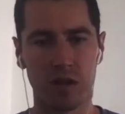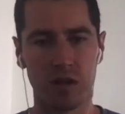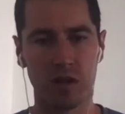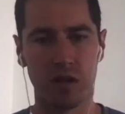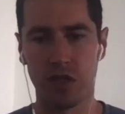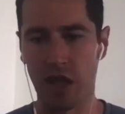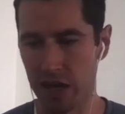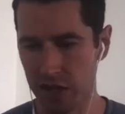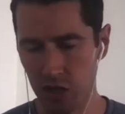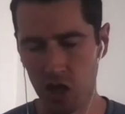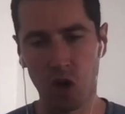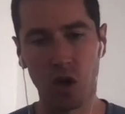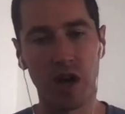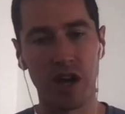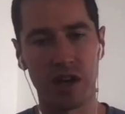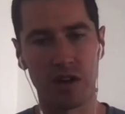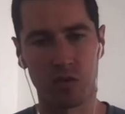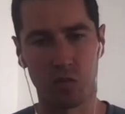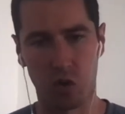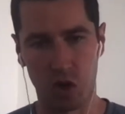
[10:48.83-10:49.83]
then go
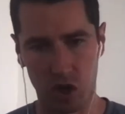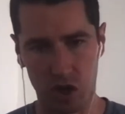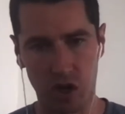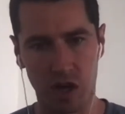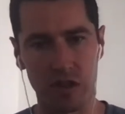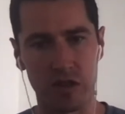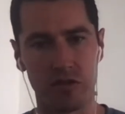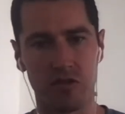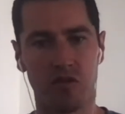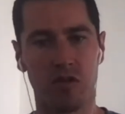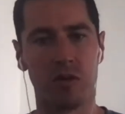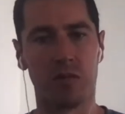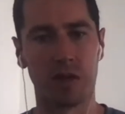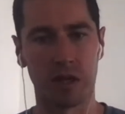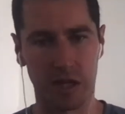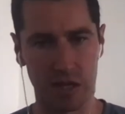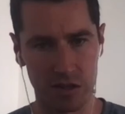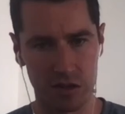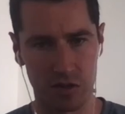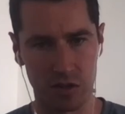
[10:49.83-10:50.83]
ahead and work on the
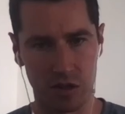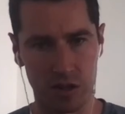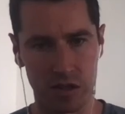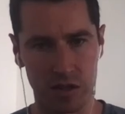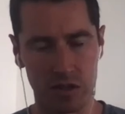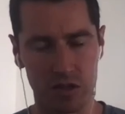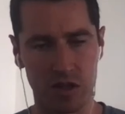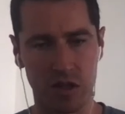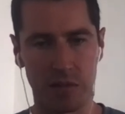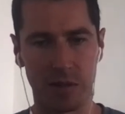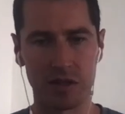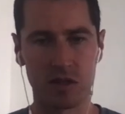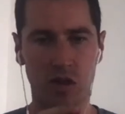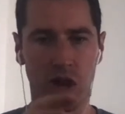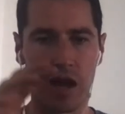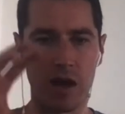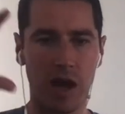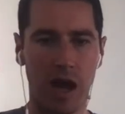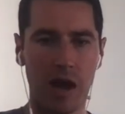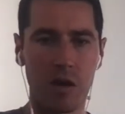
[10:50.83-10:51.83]
dribbling into it. You see what I mean? So
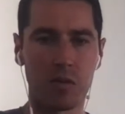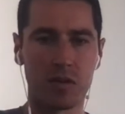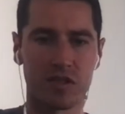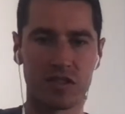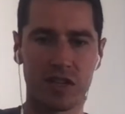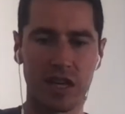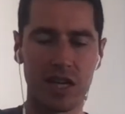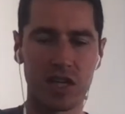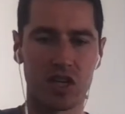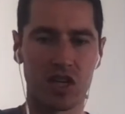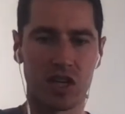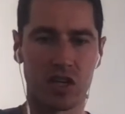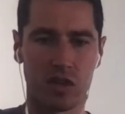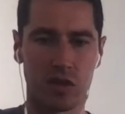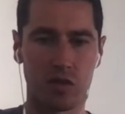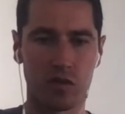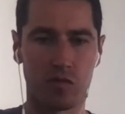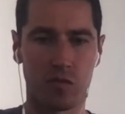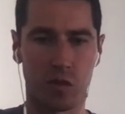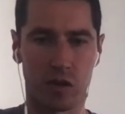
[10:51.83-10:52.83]
I would stage it in
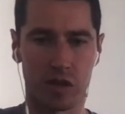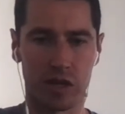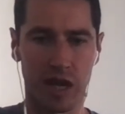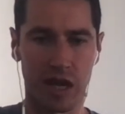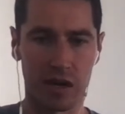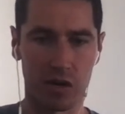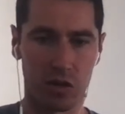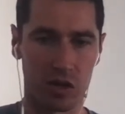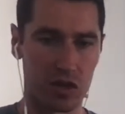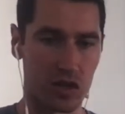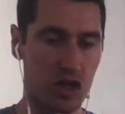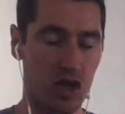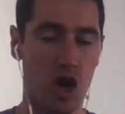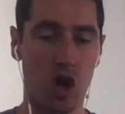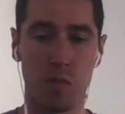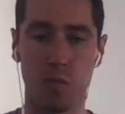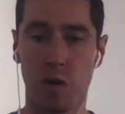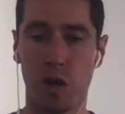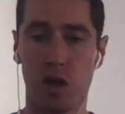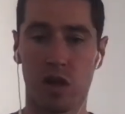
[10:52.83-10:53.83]
those 4 categories.
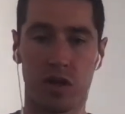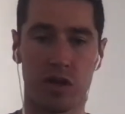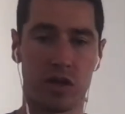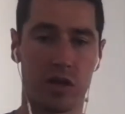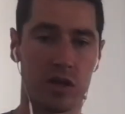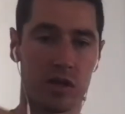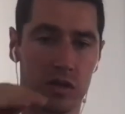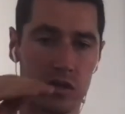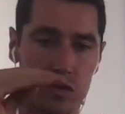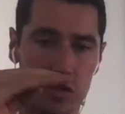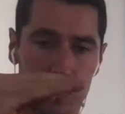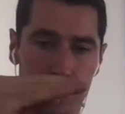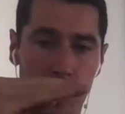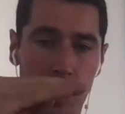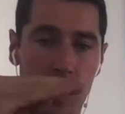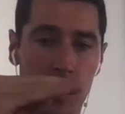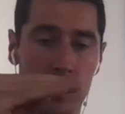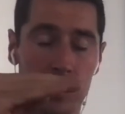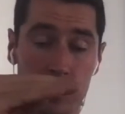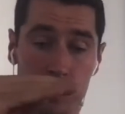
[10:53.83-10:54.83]
No ball at all,
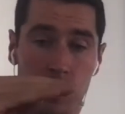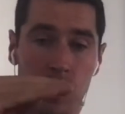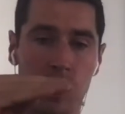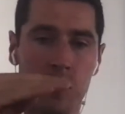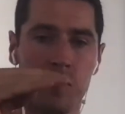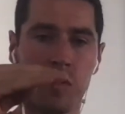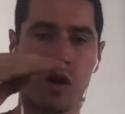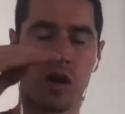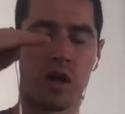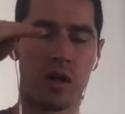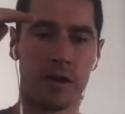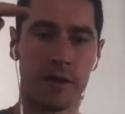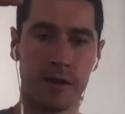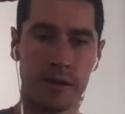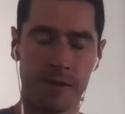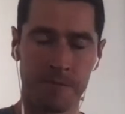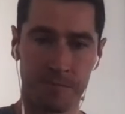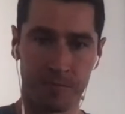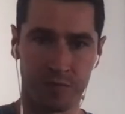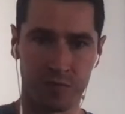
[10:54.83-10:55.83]
small ball,
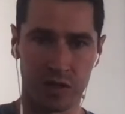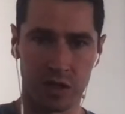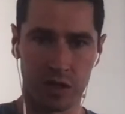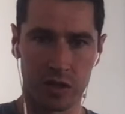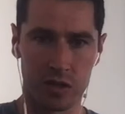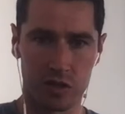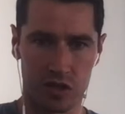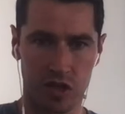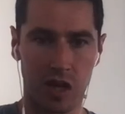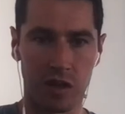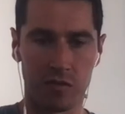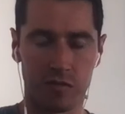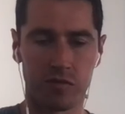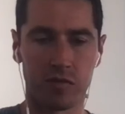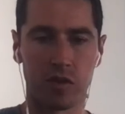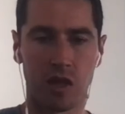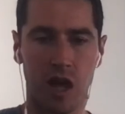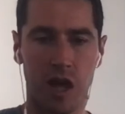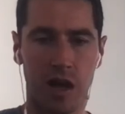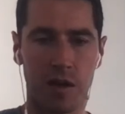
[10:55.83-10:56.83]
self
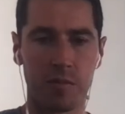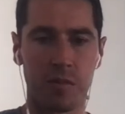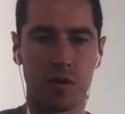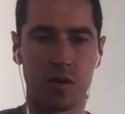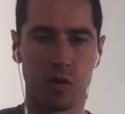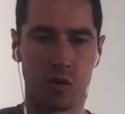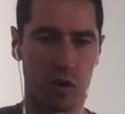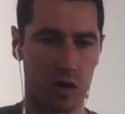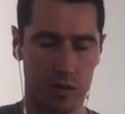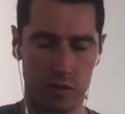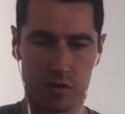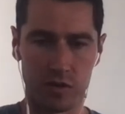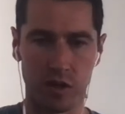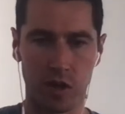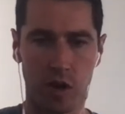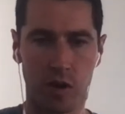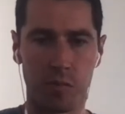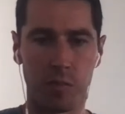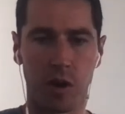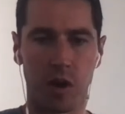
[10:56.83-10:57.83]
lob or
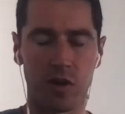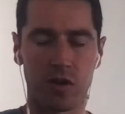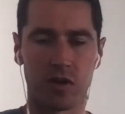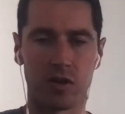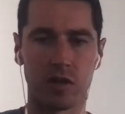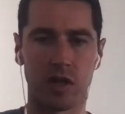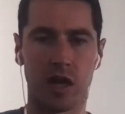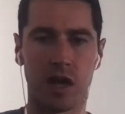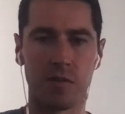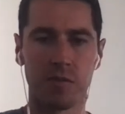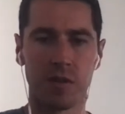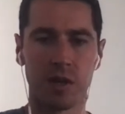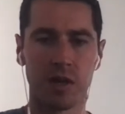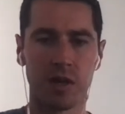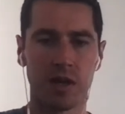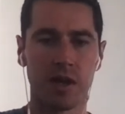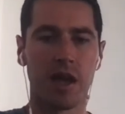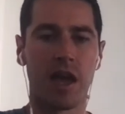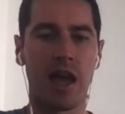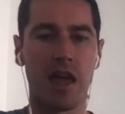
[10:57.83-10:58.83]
partner lob,
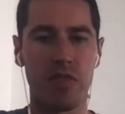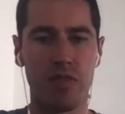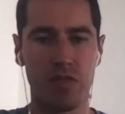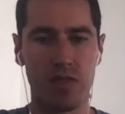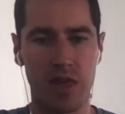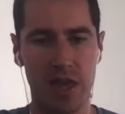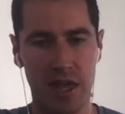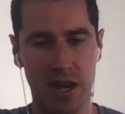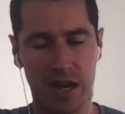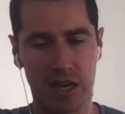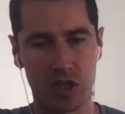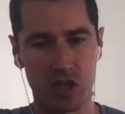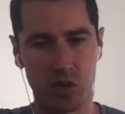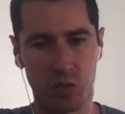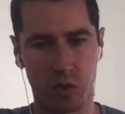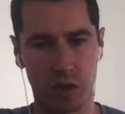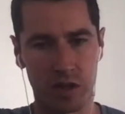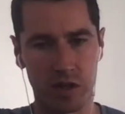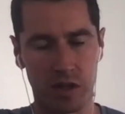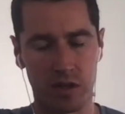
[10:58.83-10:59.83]
and then actually
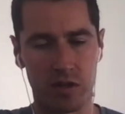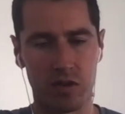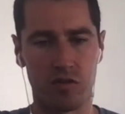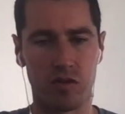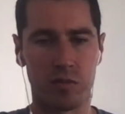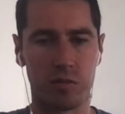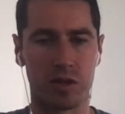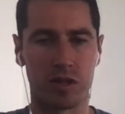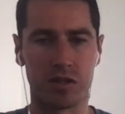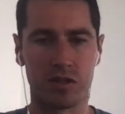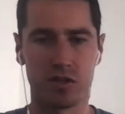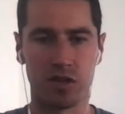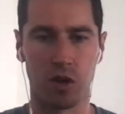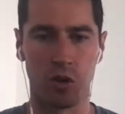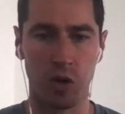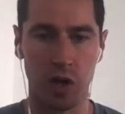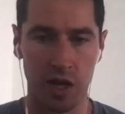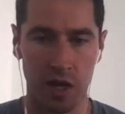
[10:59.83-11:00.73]
working on the dribbling. So